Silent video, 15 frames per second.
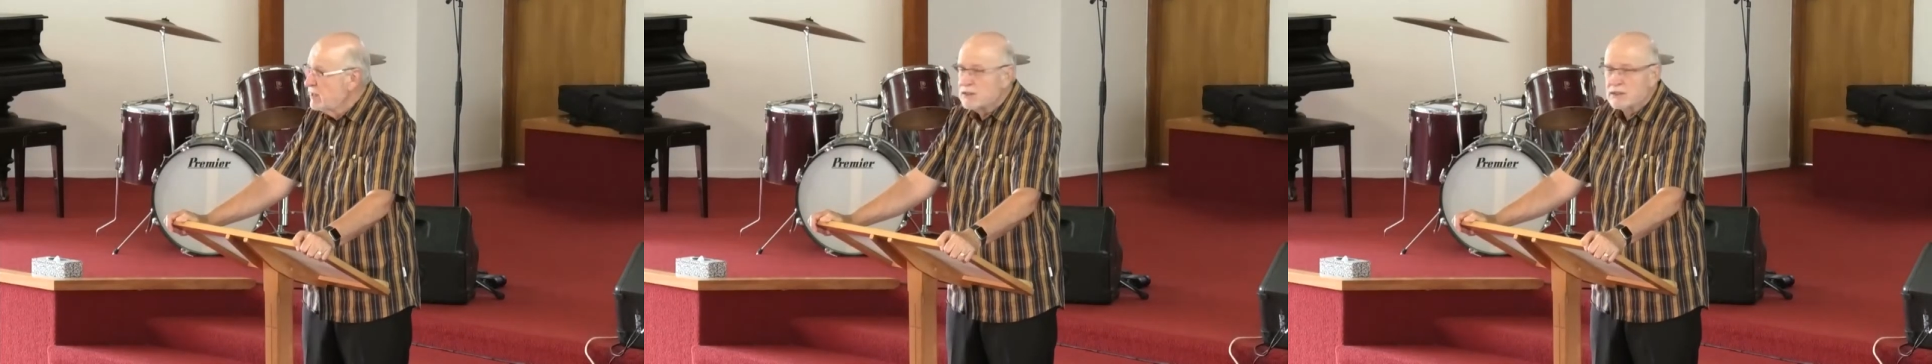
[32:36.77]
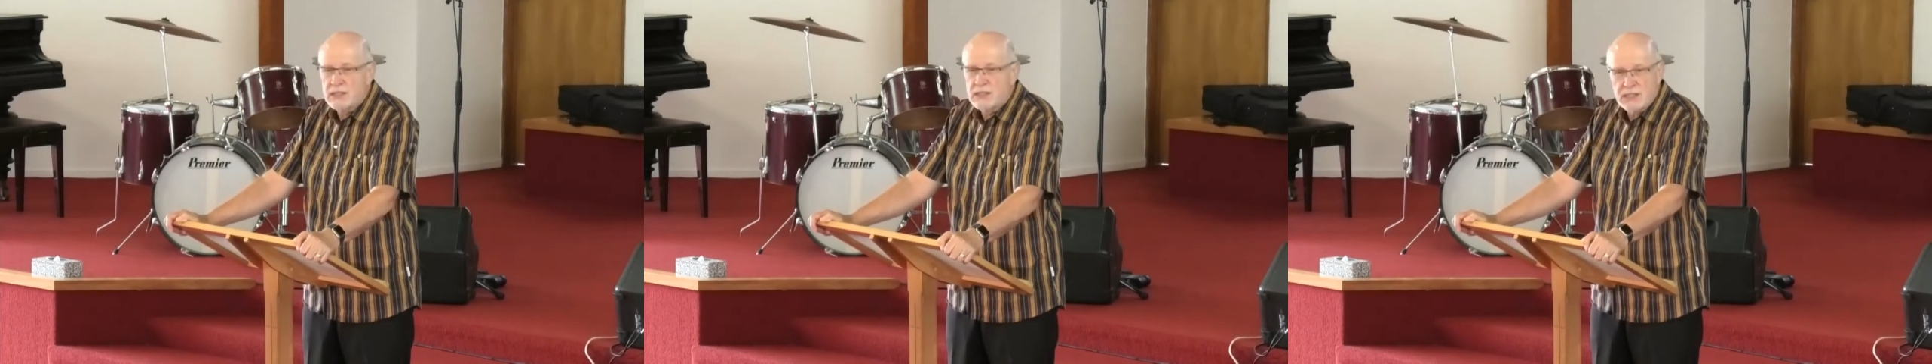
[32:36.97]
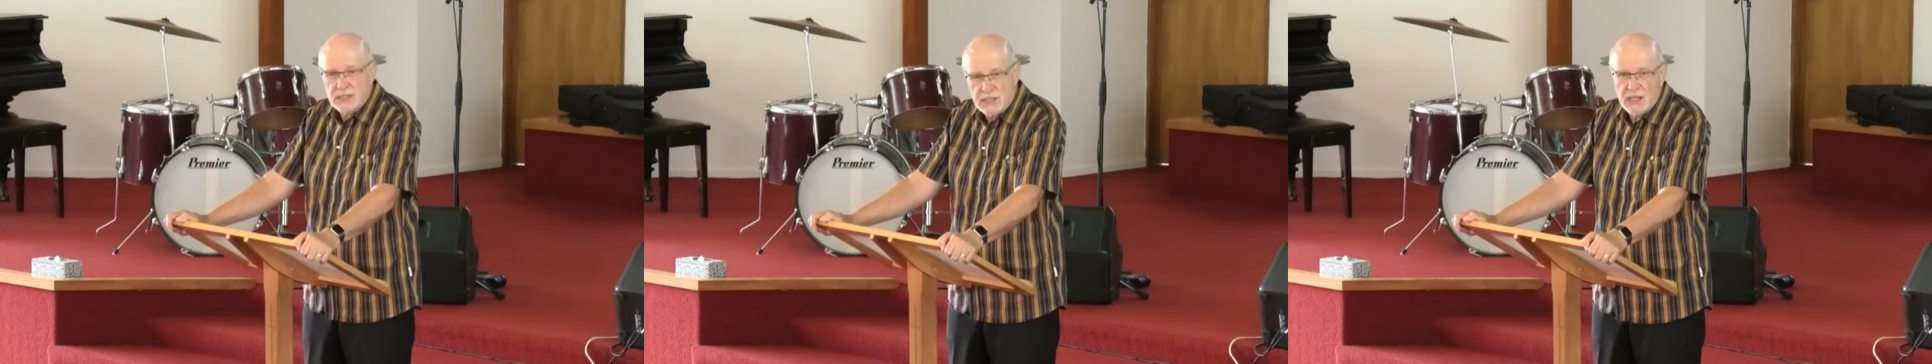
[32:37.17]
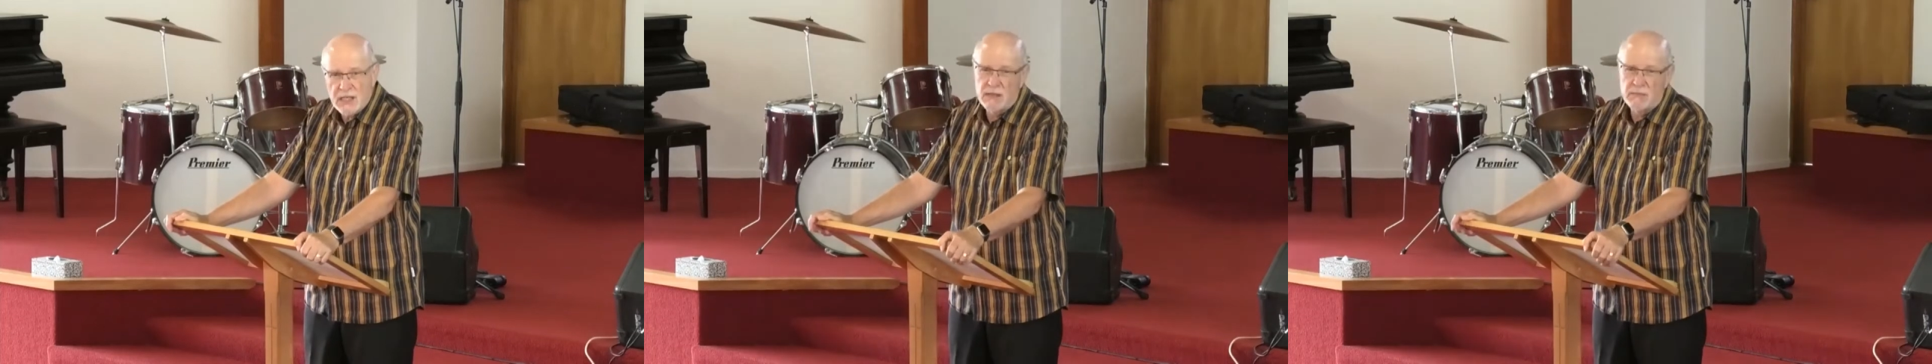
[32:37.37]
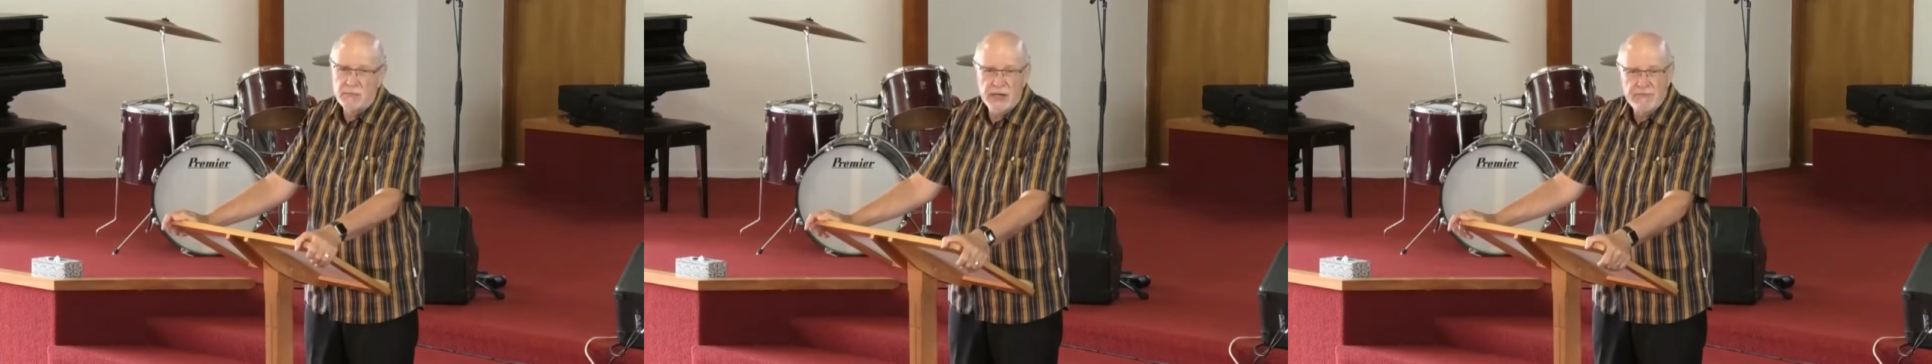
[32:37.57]
to
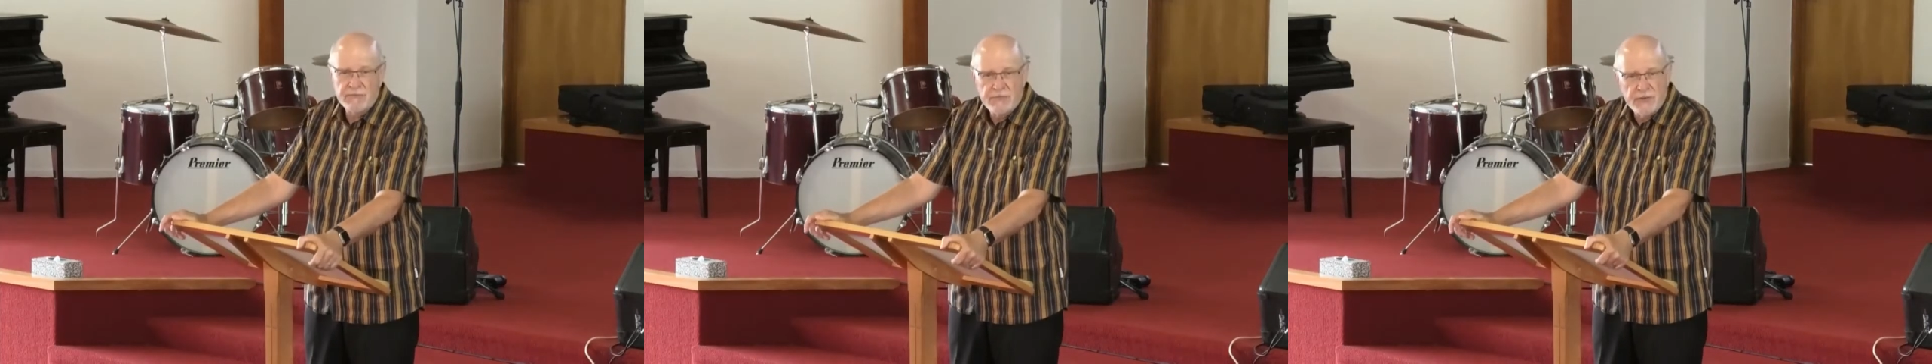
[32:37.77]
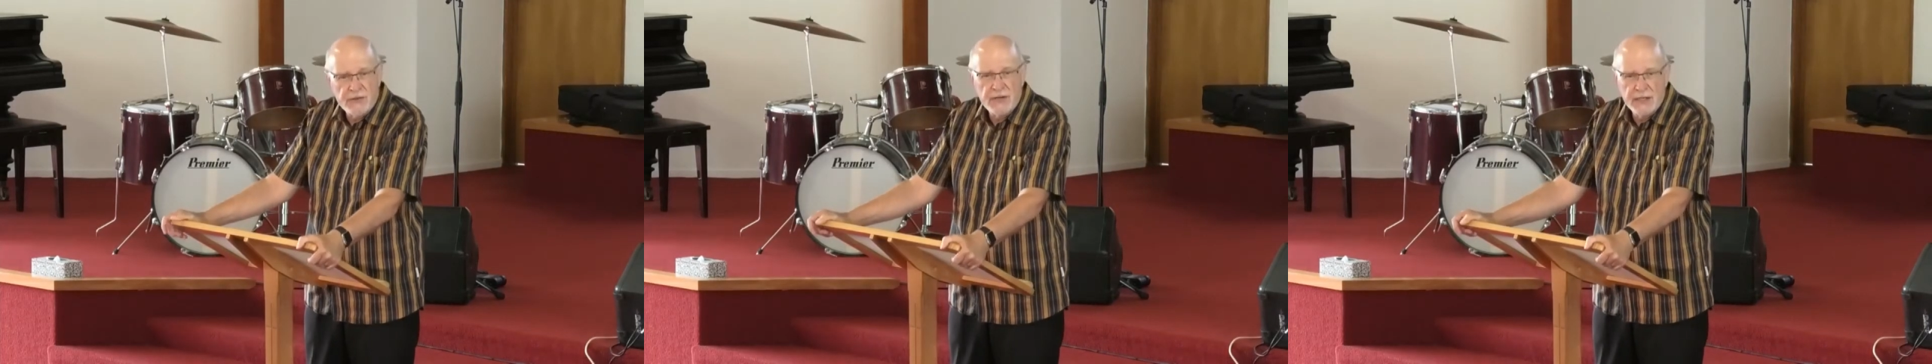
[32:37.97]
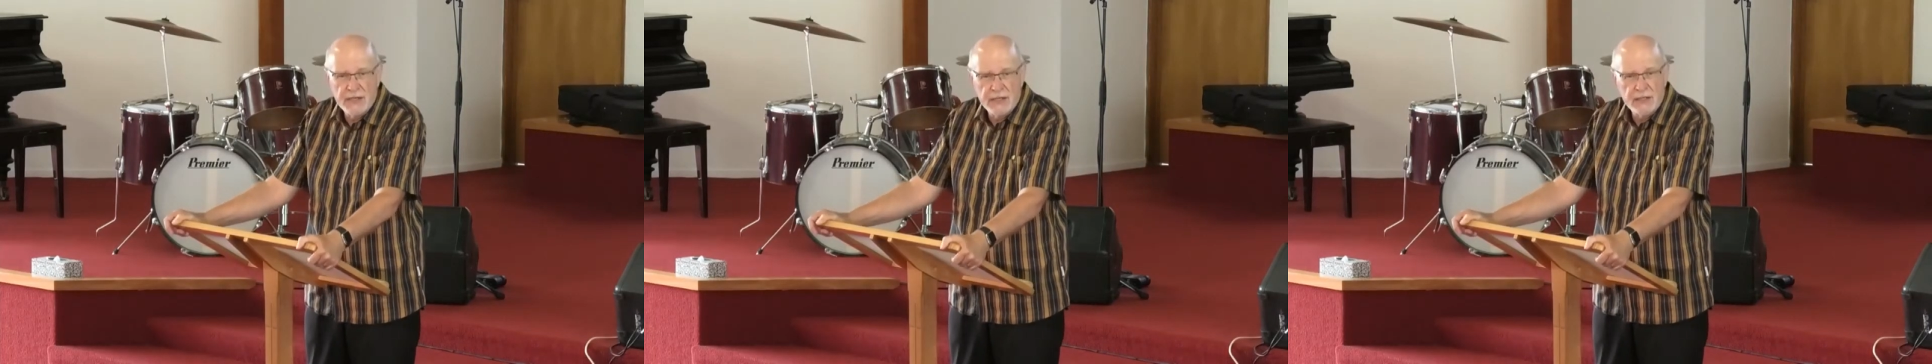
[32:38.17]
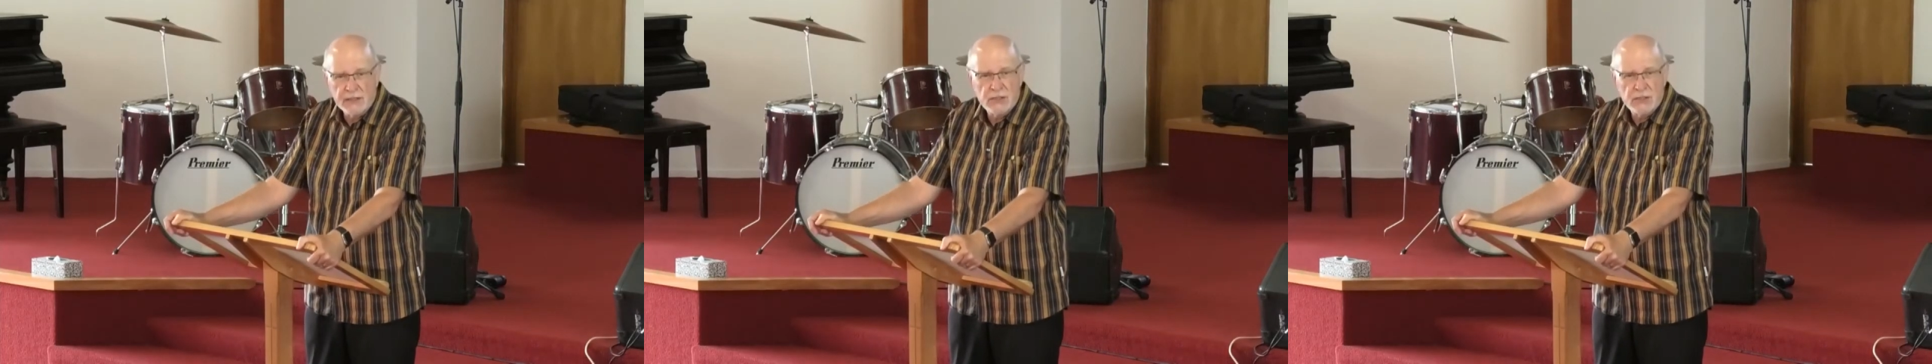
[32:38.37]
celebrate and very little to